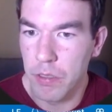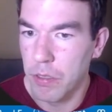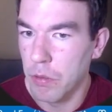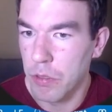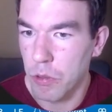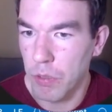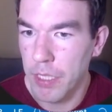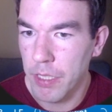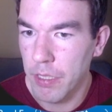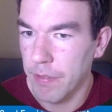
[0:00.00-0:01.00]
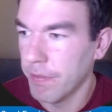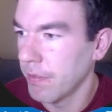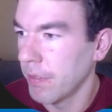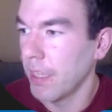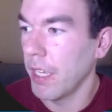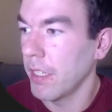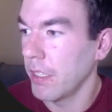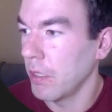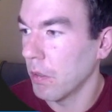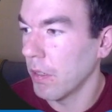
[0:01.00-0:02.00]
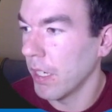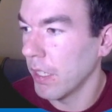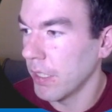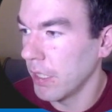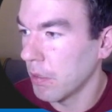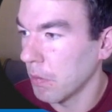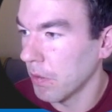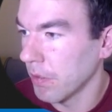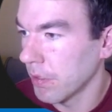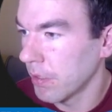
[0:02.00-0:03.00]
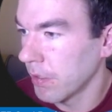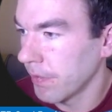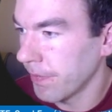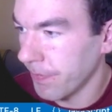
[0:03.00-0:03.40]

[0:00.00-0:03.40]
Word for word: to string, then URL equals